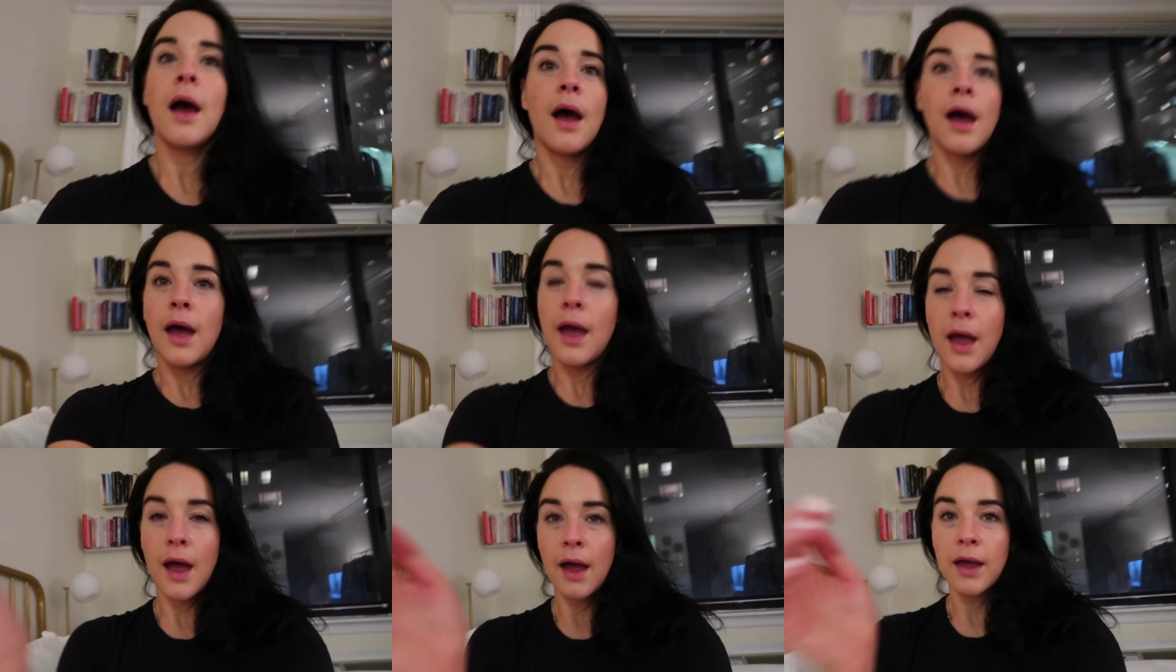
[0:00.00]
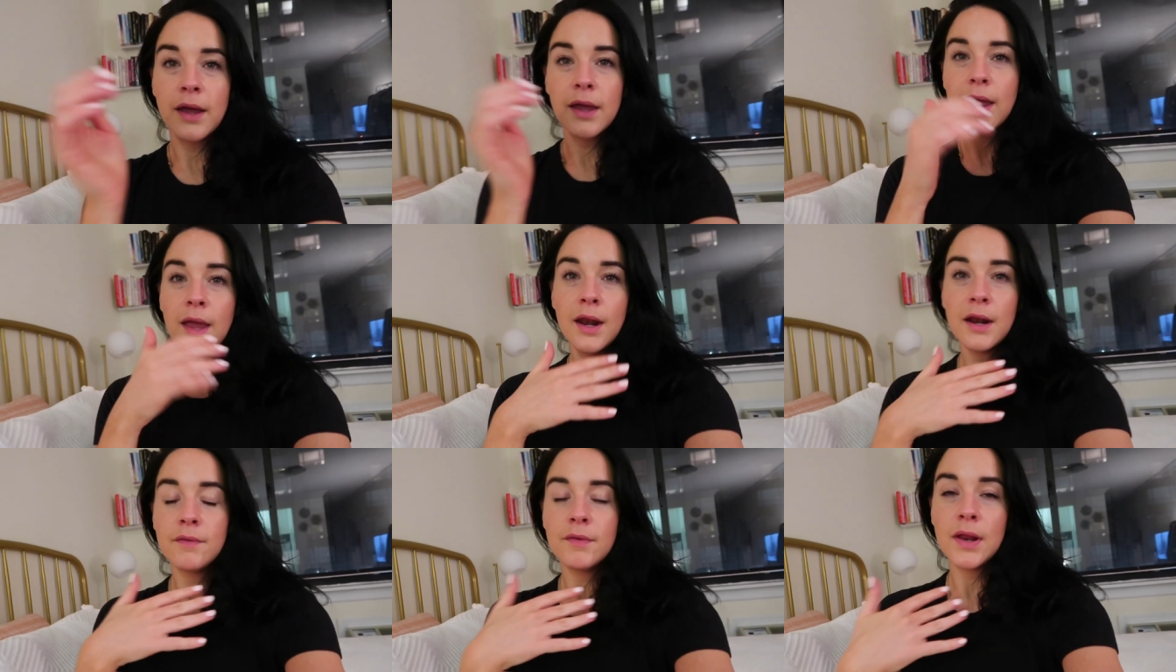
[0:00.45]
I, I
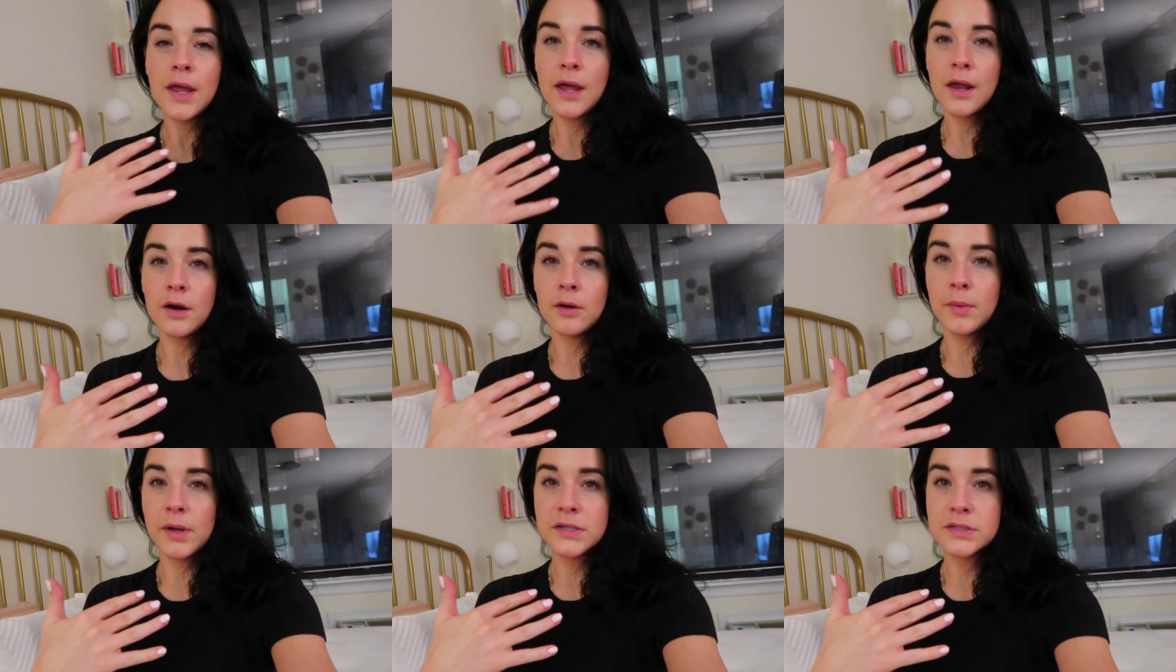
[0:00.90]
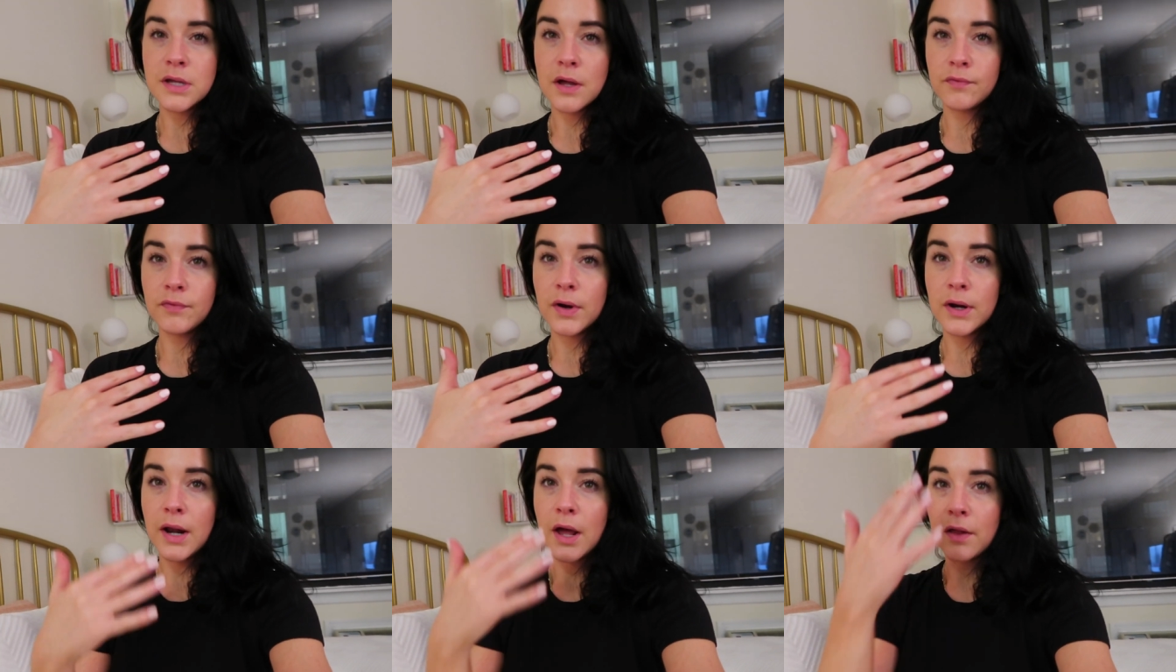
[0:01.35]
can't even handle
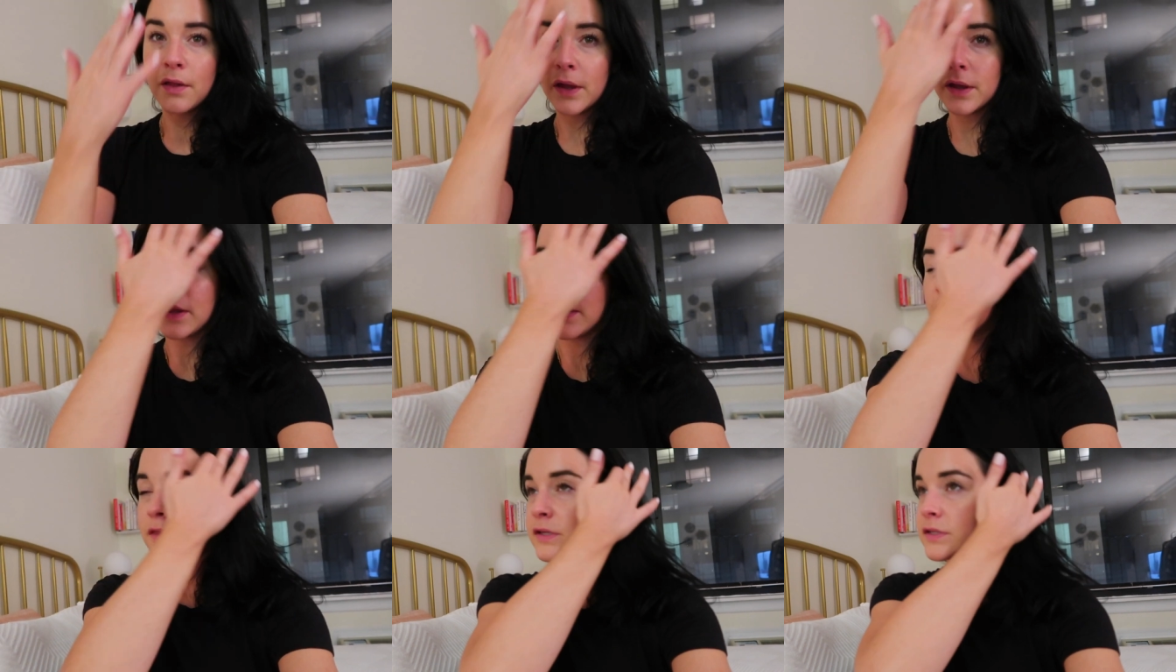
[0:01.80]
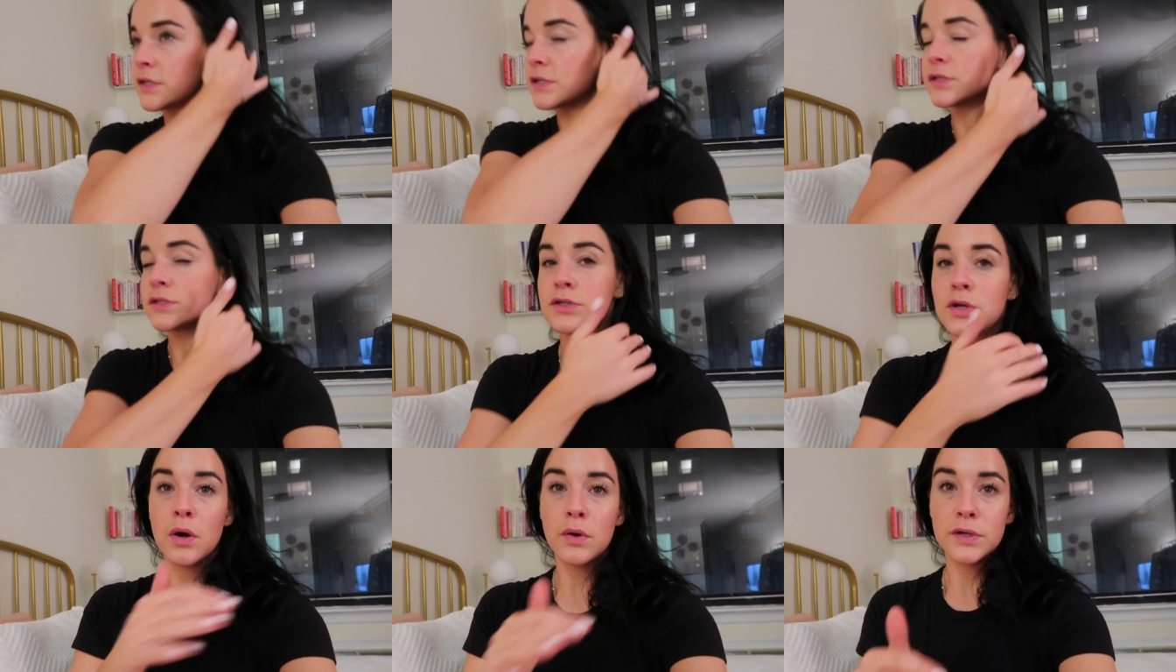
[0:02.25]
myself right now. Like this is
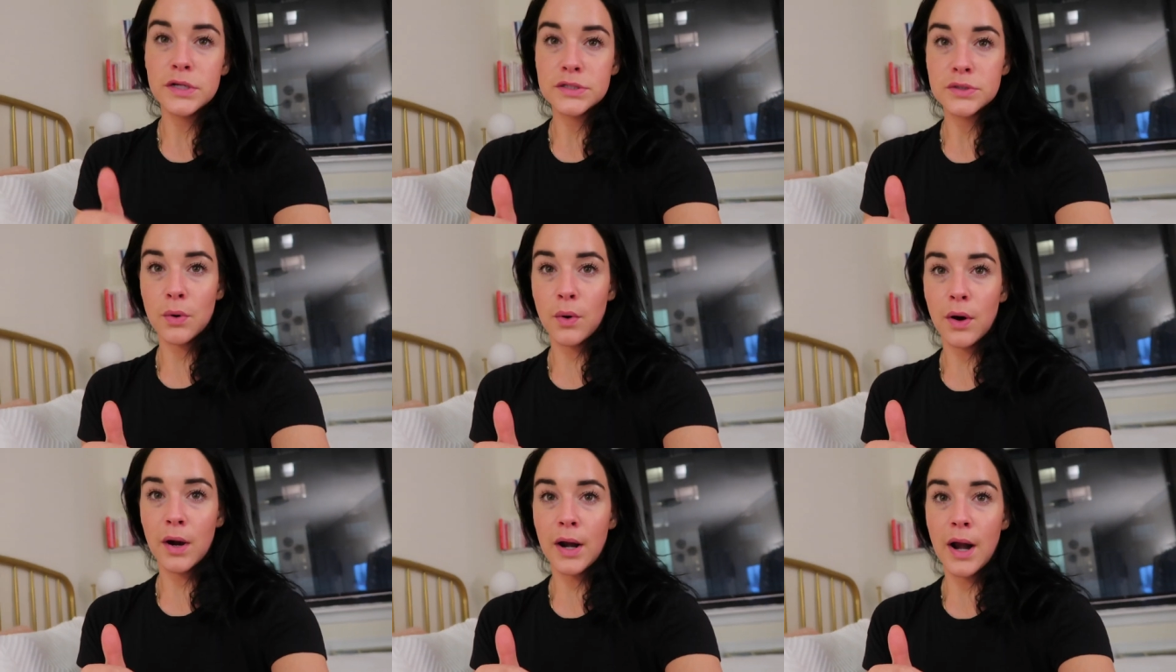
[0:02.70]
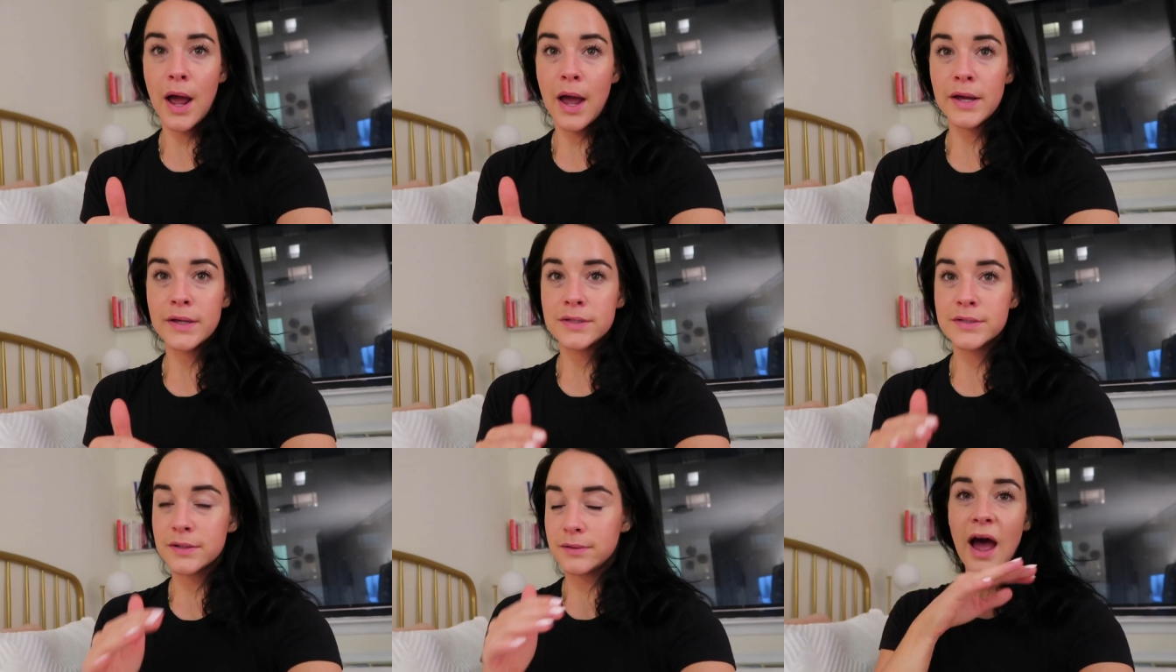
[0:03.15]
so
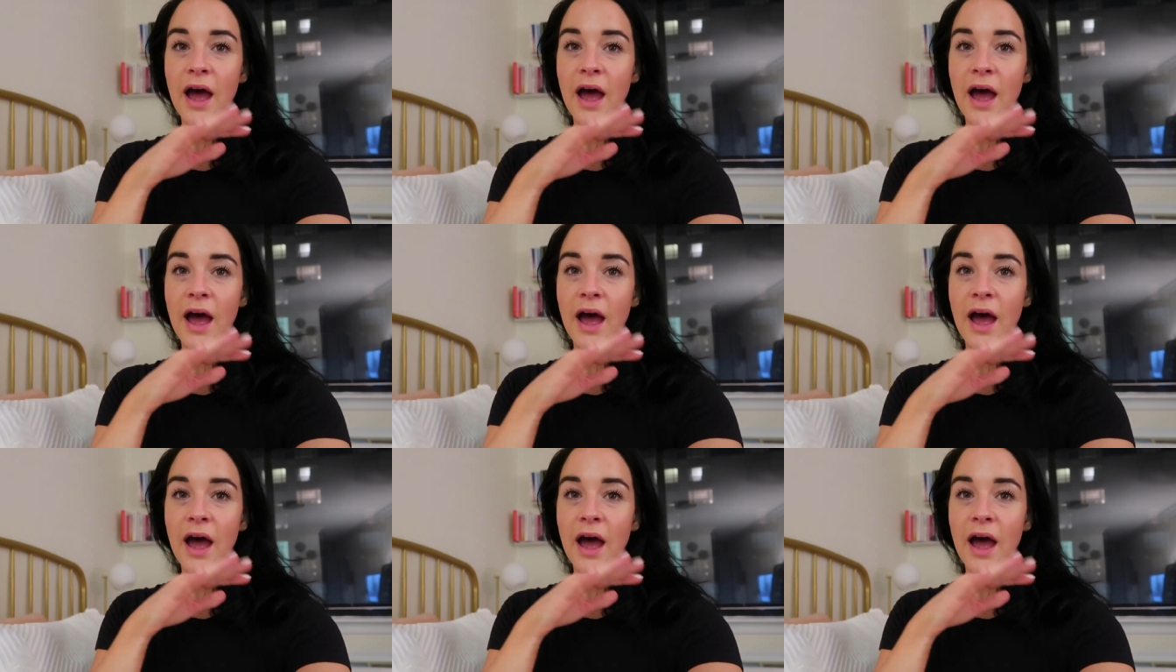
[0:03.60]
disorganized.